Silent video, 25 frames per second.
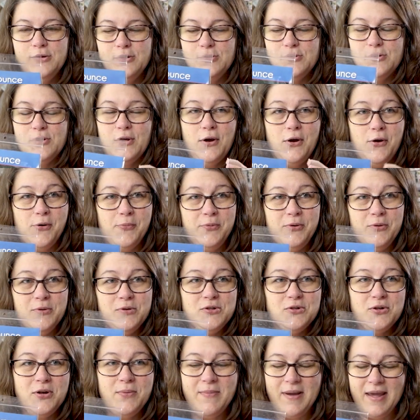So I hope you
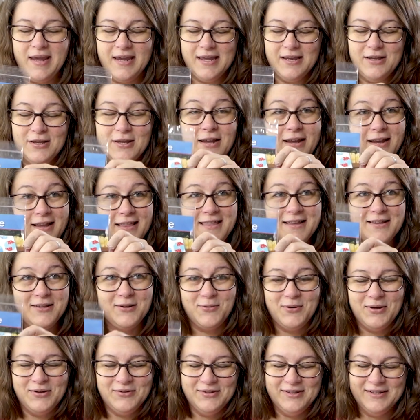enjoy making this
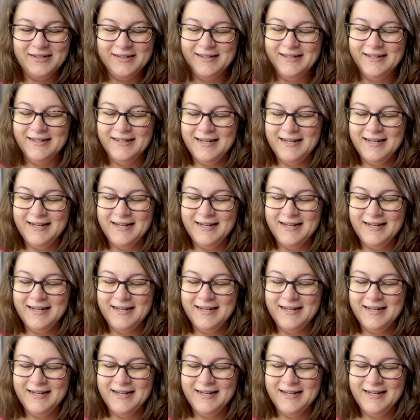quilt.